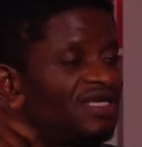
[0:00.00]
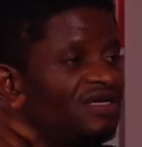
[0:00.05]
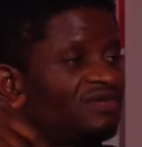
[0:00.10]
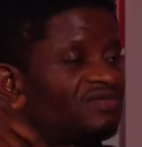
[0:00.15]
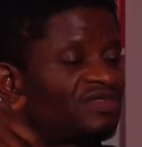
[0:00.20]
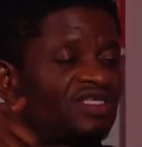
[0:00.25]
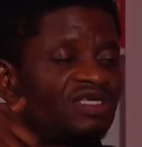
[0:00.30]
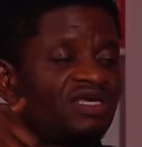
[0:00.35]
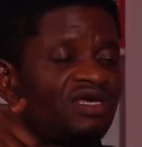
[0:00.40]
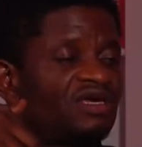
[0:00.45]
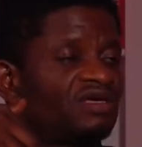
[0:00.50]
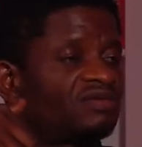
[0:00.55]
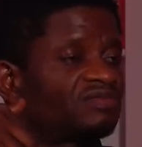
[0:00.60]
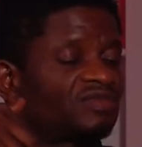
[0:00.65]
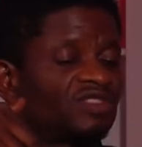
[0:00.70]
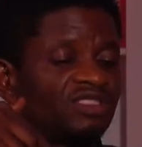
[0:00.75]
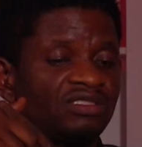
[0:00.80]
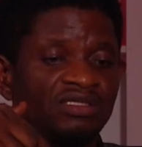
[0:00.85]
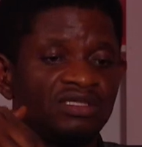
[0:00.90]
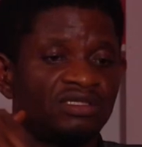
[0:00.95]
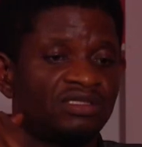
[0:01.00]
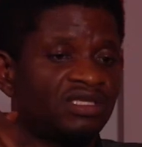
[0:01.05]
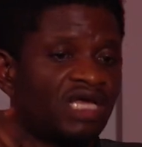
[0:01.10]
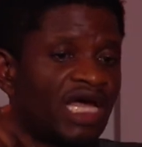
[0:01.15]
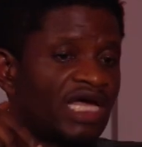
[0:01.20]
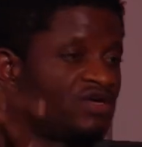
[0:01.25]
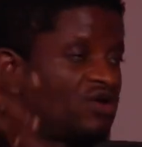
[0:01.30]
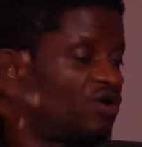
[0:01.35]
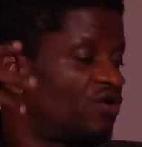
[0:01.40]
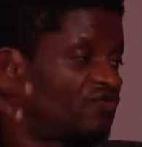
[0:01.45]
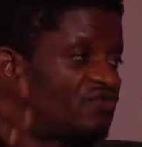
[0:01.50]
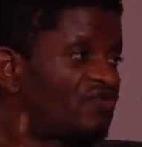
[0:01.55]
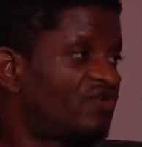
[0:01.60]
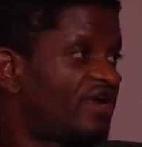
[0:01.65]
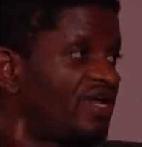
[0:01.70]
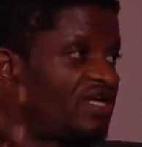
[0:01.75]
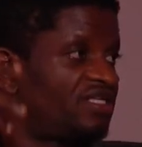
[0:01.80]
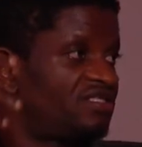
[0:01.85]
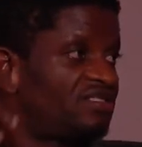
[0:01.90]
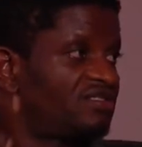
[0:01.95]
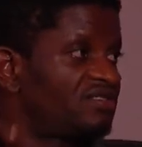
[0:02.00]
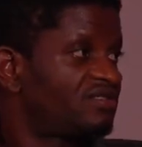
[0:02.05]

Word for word: See, that your friend,